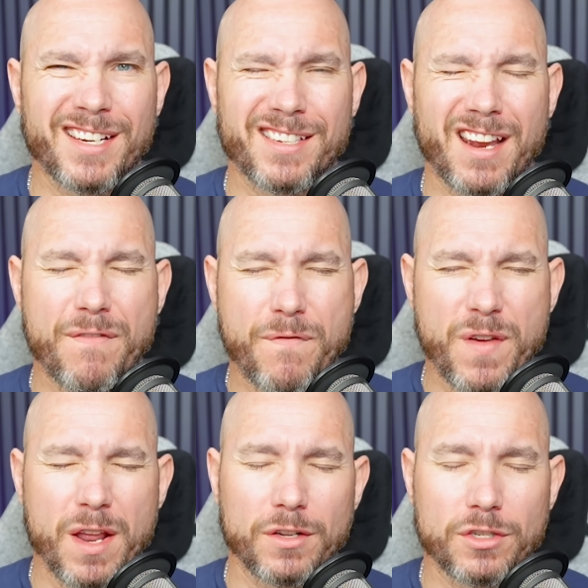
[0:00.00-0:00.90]
and they fit
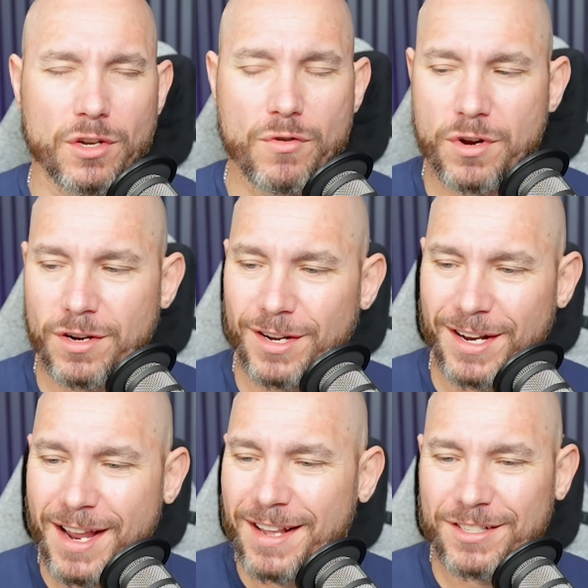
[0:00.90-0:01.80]
so good.
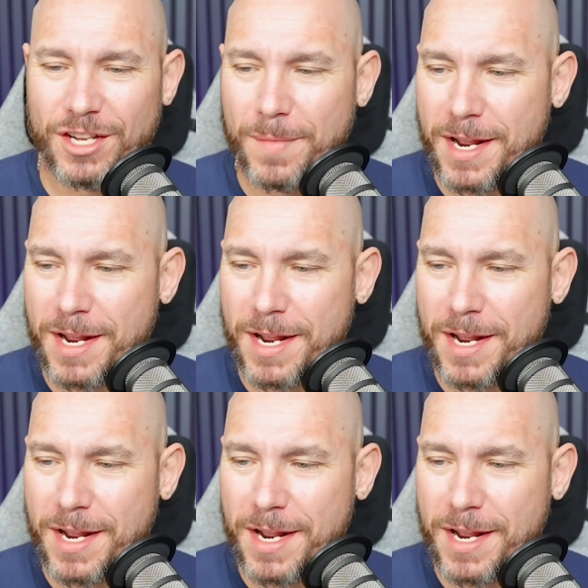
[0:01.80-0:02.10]
So many